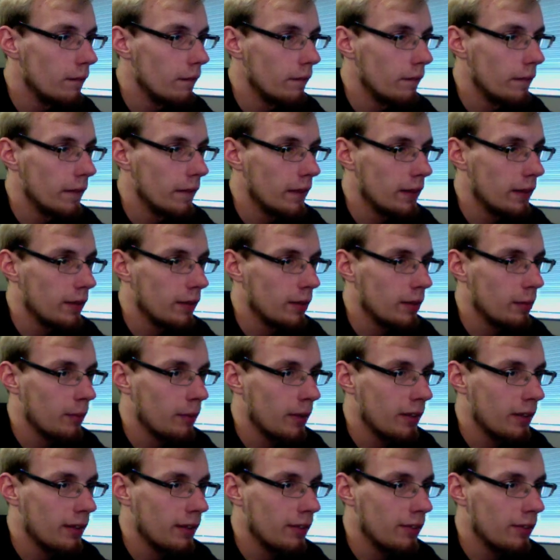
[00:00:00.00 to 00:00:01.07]
That's something
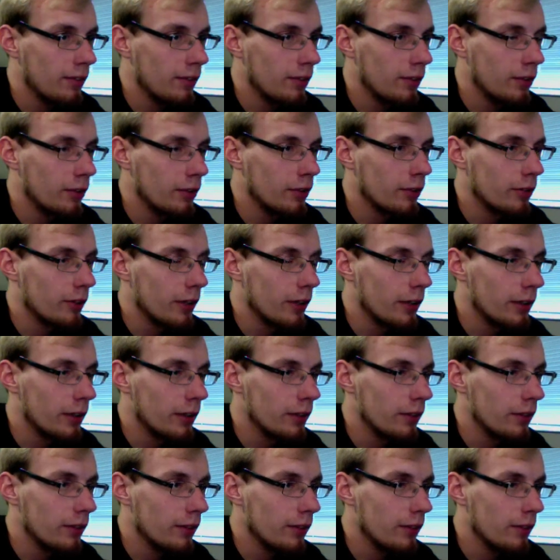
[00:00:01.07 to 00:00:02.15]
that doesn't look right.
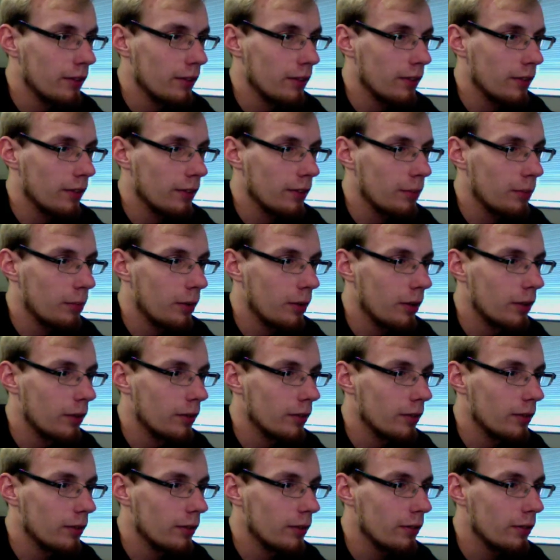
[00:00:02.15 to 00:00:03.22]
It's because the
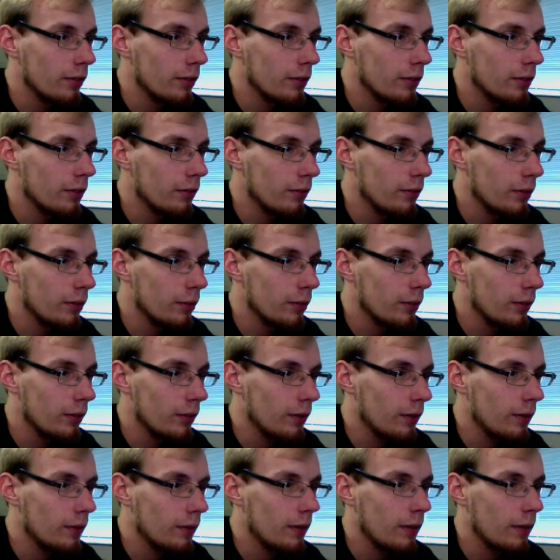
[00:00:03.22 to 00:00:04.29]
topology is a little confusing.
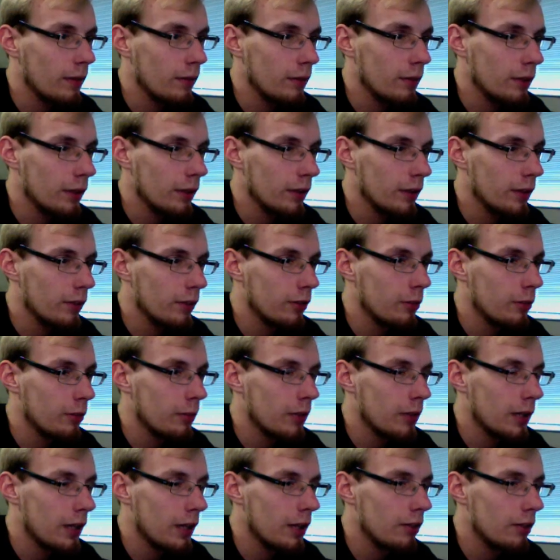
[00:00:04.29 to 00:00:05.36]
I feel like there should be
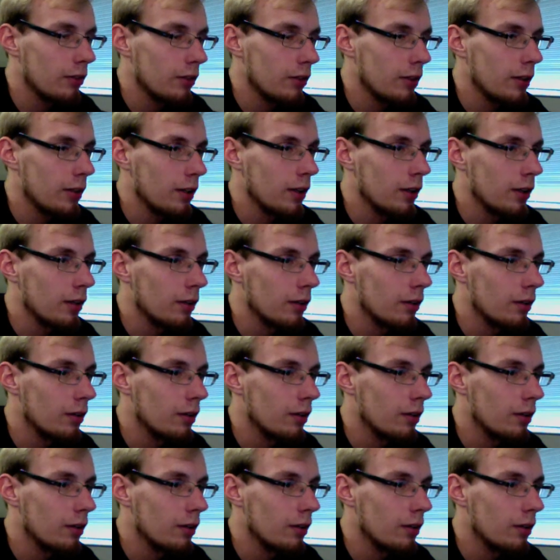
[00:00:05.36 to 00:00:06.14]
an edge here